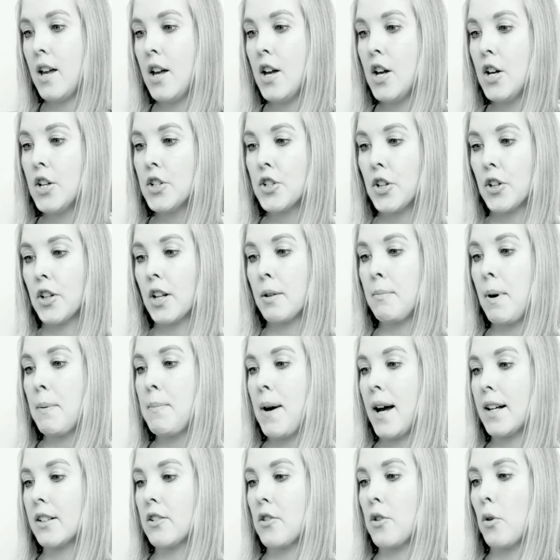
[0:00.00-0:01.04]
Turning my
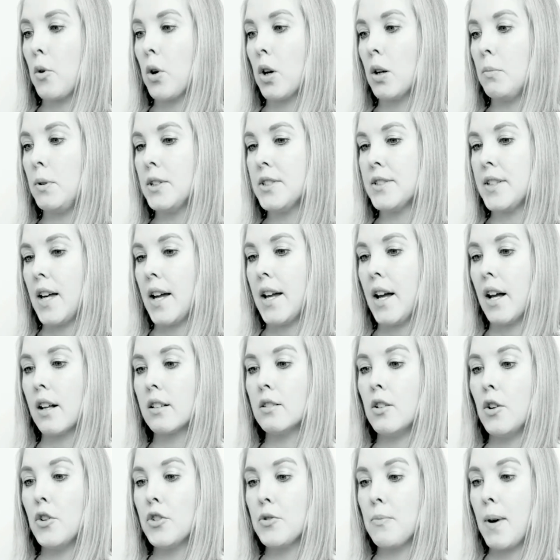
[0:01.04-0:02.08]
back to the horrible sight, I
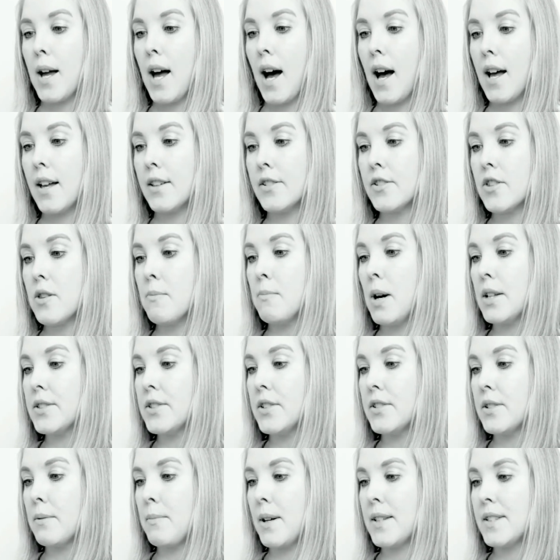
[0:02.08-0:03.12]
closed my eyes. The muscles
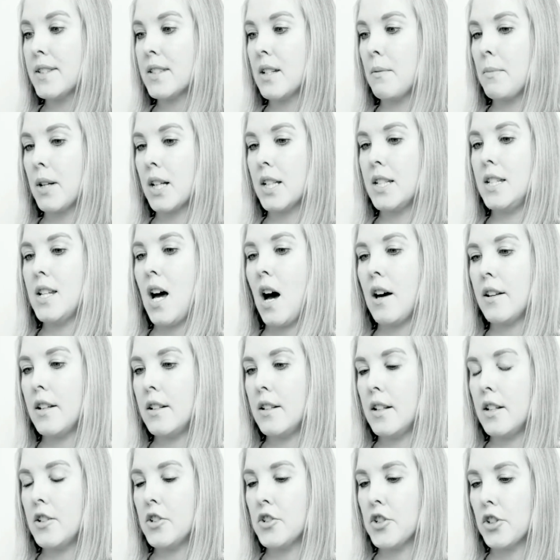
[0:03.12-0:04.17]
in my stomach knotted
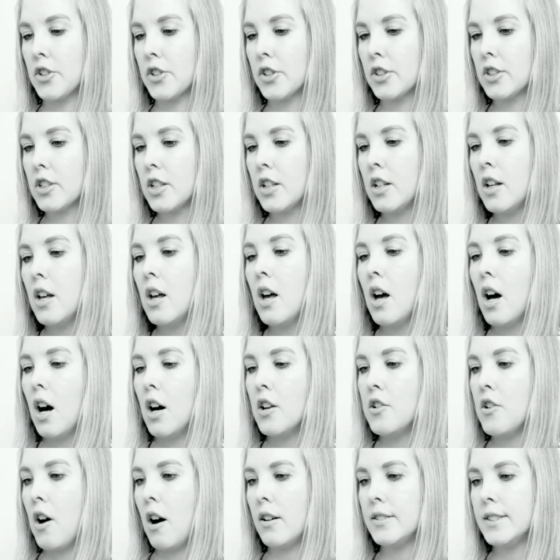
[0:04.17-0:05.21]
and jerked. A
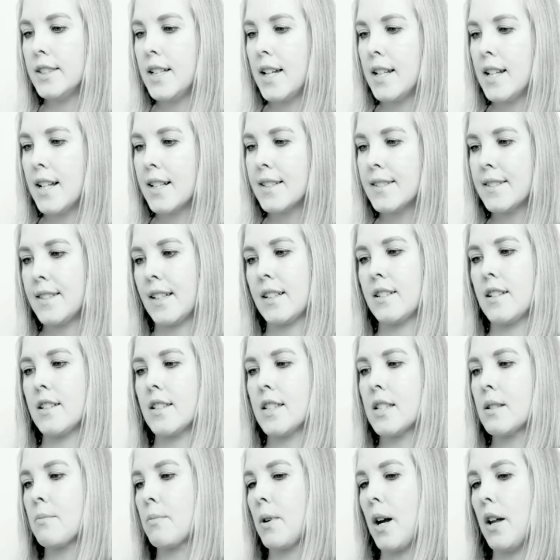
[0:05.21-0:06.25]
nauseating sickness
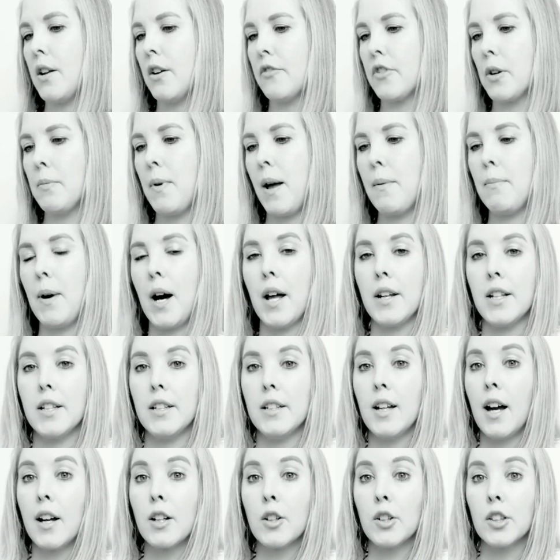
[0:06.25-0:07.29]
spread over my body.
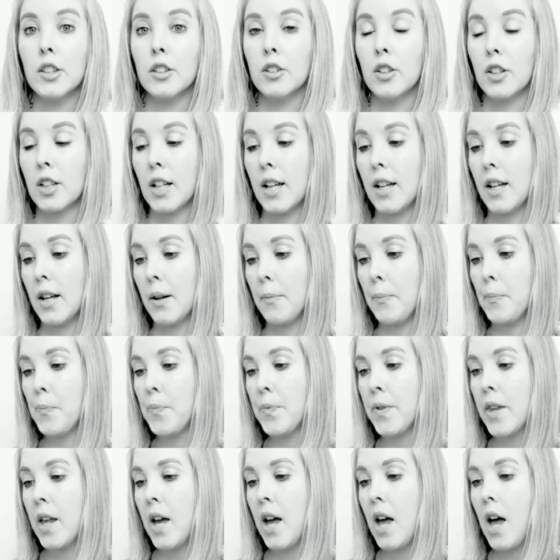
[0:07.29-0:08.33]
I couldn't look at him.
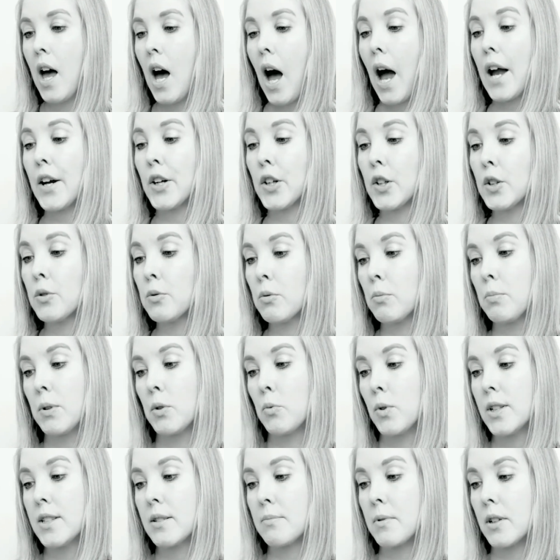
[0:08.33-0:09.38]
I heard Reuben
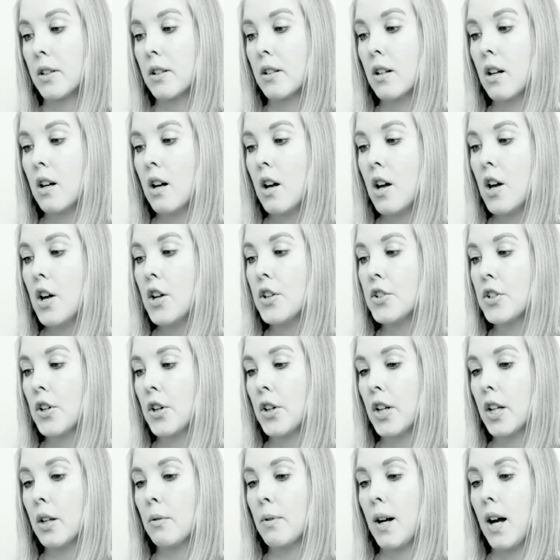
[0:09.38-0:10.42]
whisper. Turning
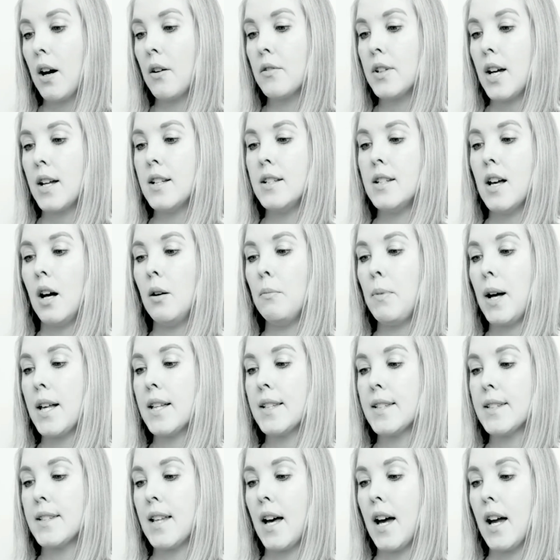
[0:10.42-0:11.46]
around, I knelt by his
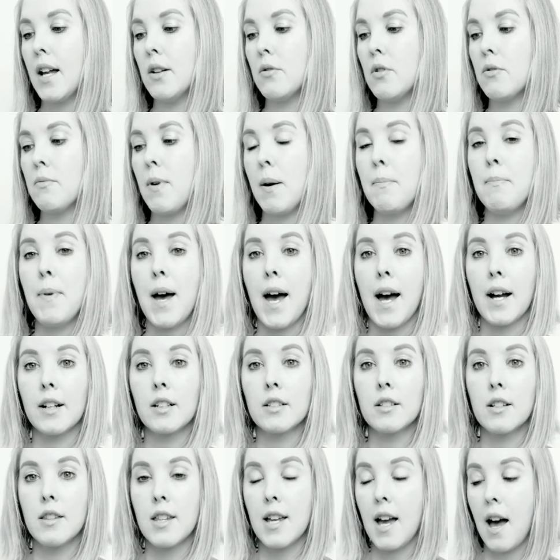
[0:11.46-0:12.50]
side with my back
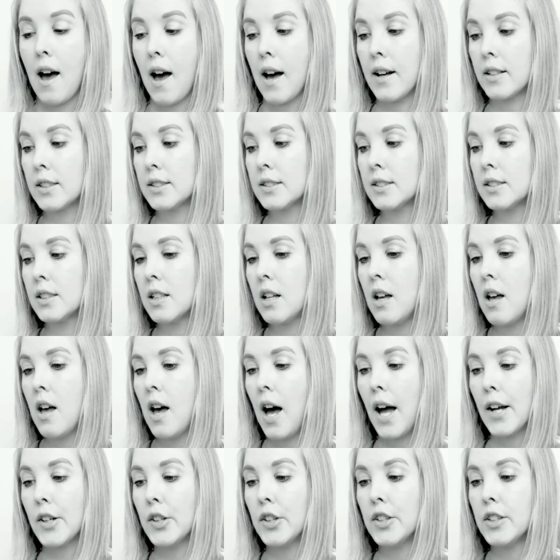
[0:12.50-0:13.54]
to the axe. I
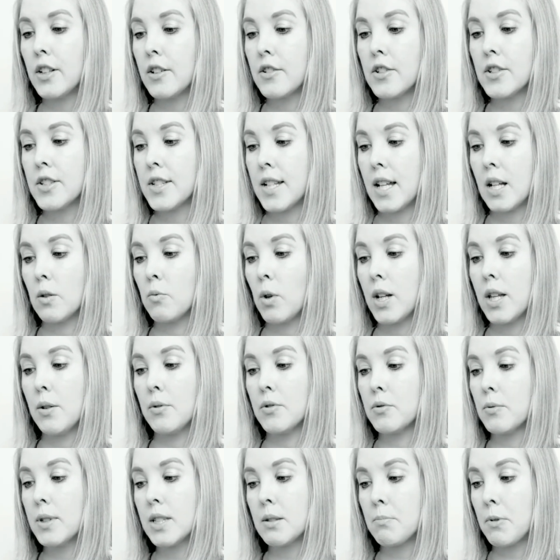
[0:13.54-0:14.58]
couldn't understand what he was
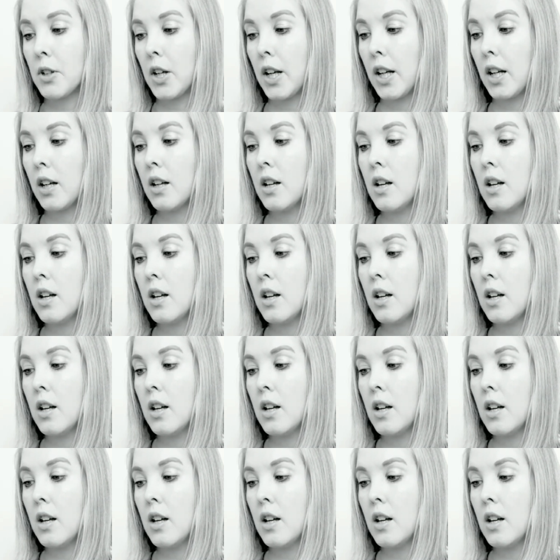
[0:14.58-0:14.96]
whispering.